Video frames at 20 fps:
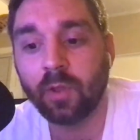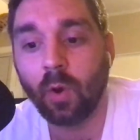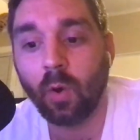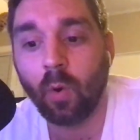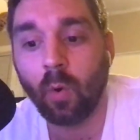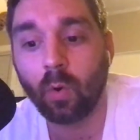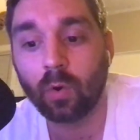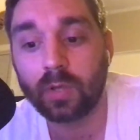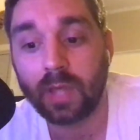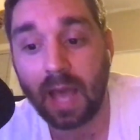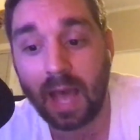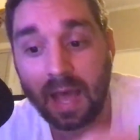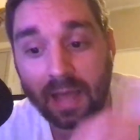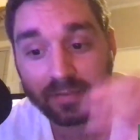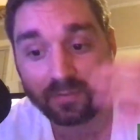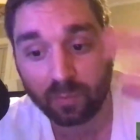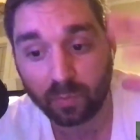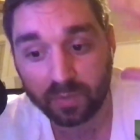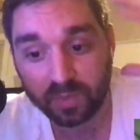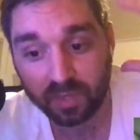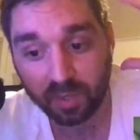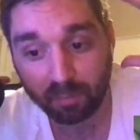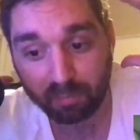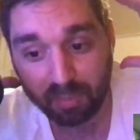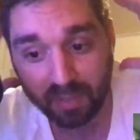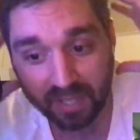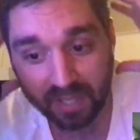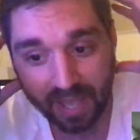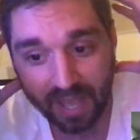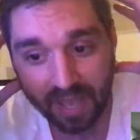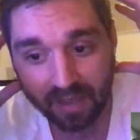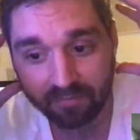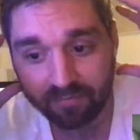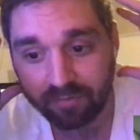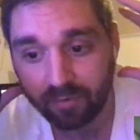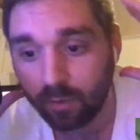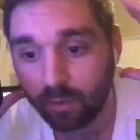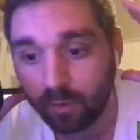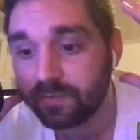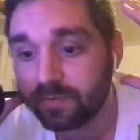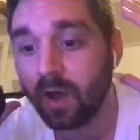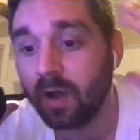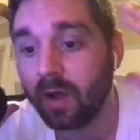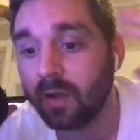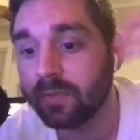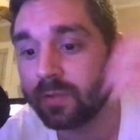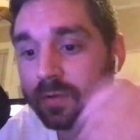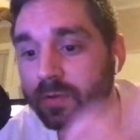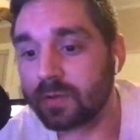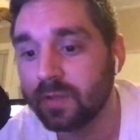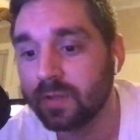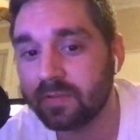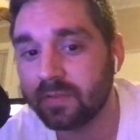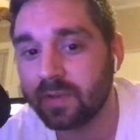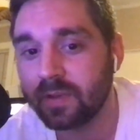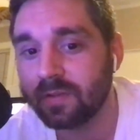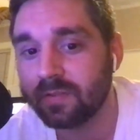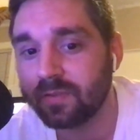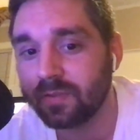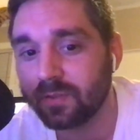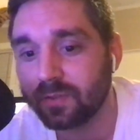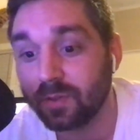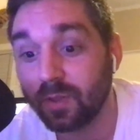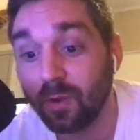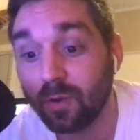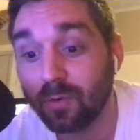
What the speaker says: old guys with the big headphones on. They're listening to the local